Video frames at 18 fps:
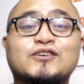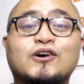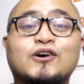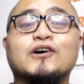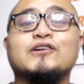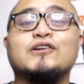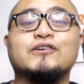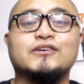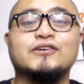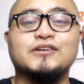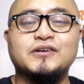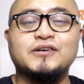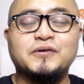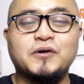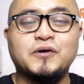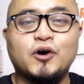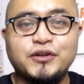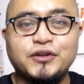color
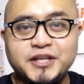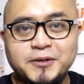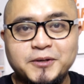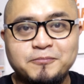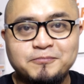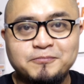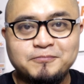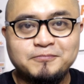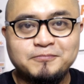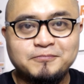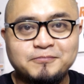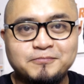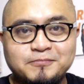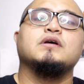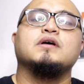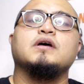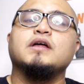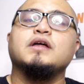on them.
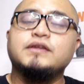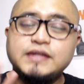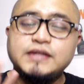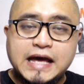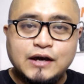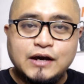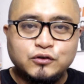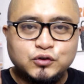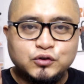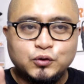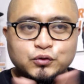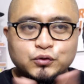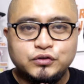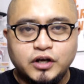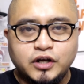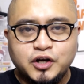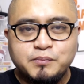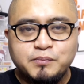Now,
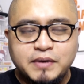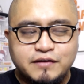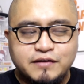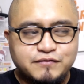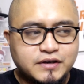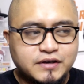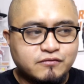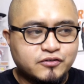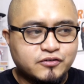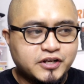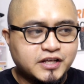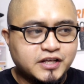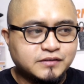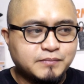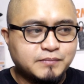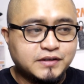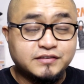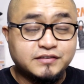those are my
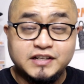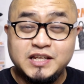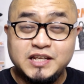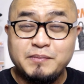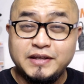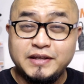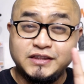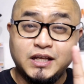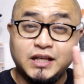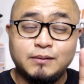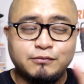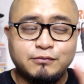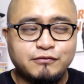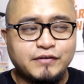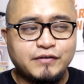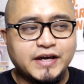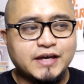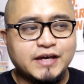favorite, basically my top
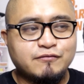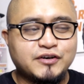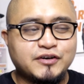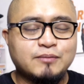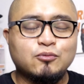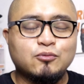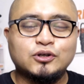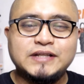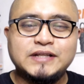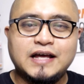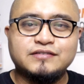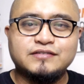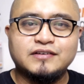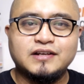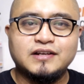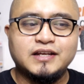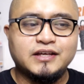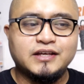5 Reebok
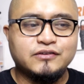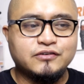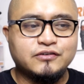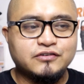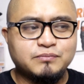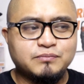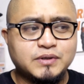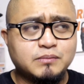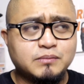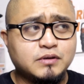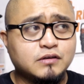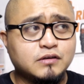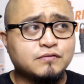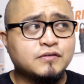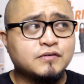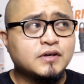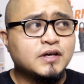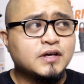Classic Leathers. Maybe
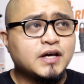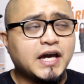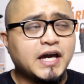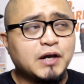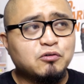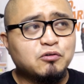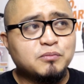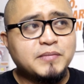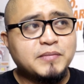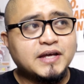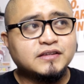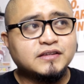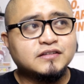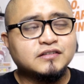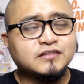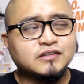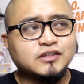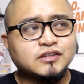if I will make
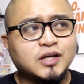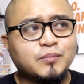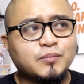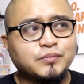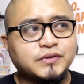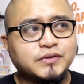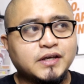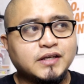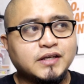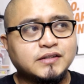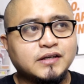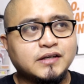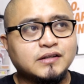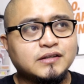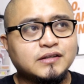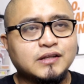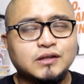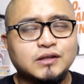this a top 10,
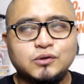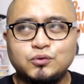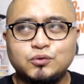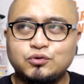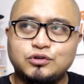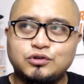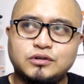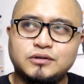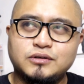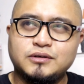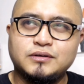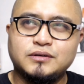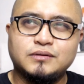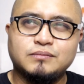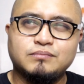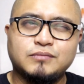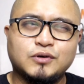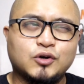I'll include
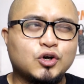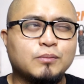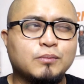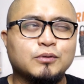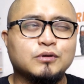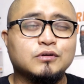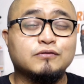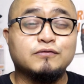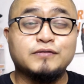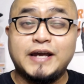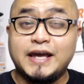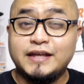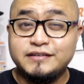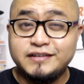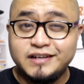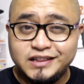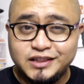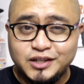a couple of
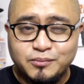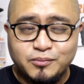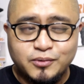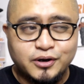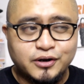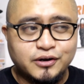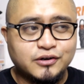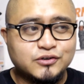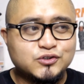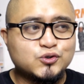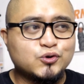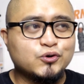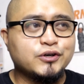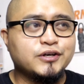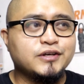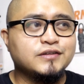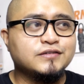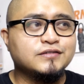Kendrick Lamar
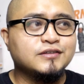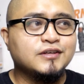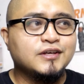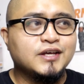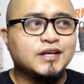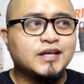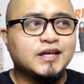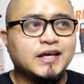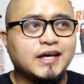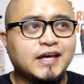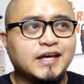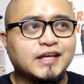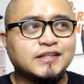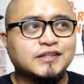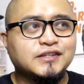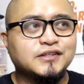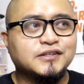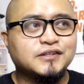joints
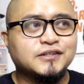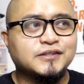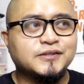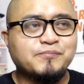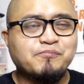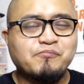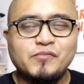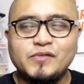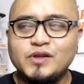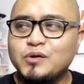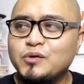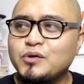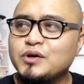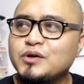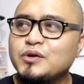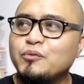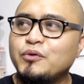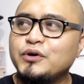and
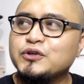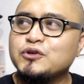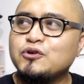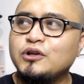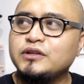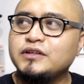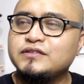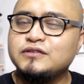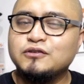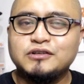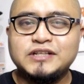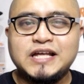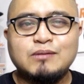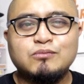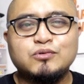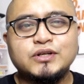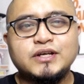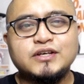what do you call this, the
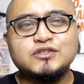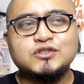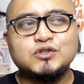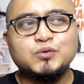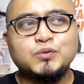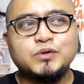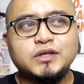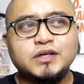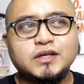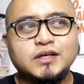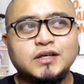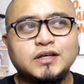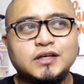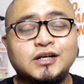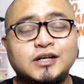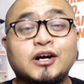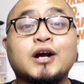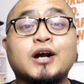collaboration
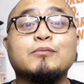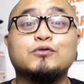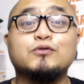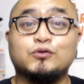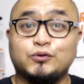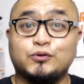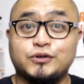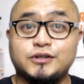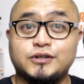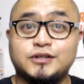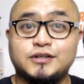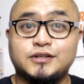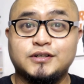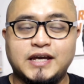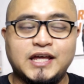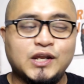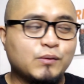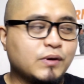with Garb Store.
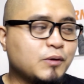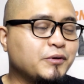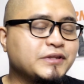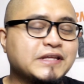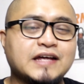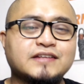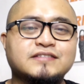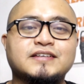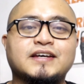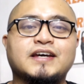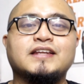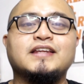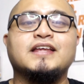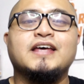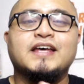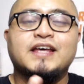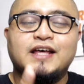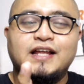Anyway, with that
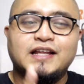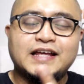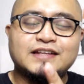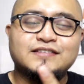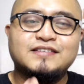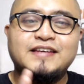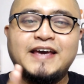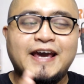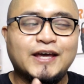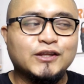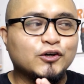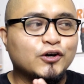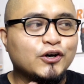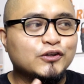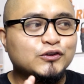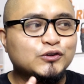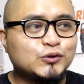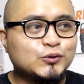said, let's head
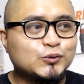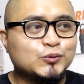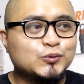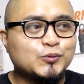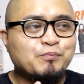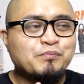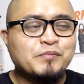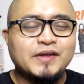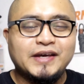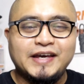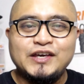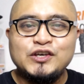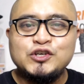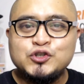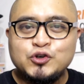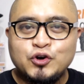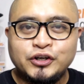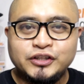on to a
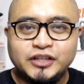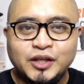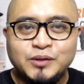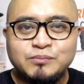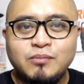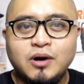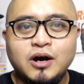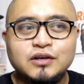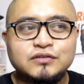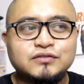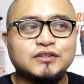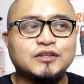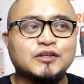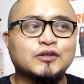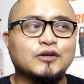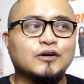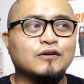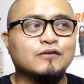short
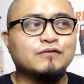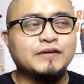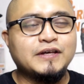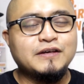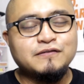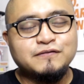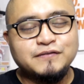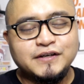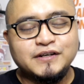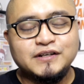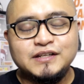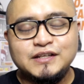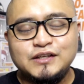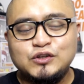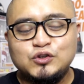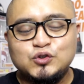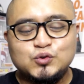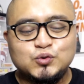unboxing of a
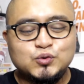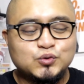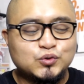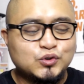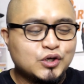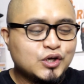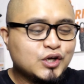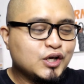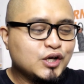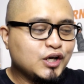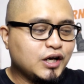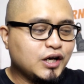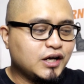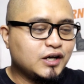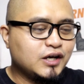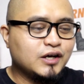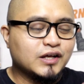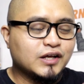fairly new
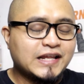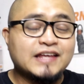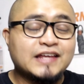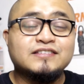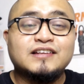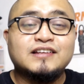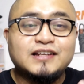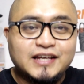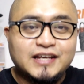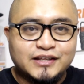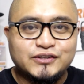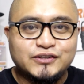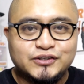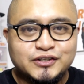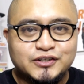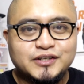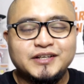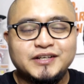classic
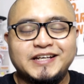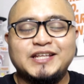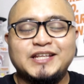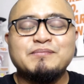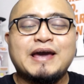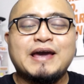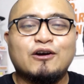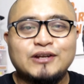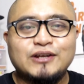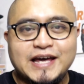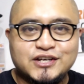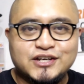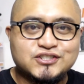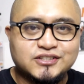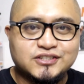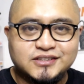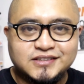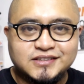leather in my
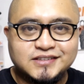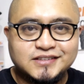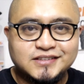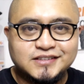collection.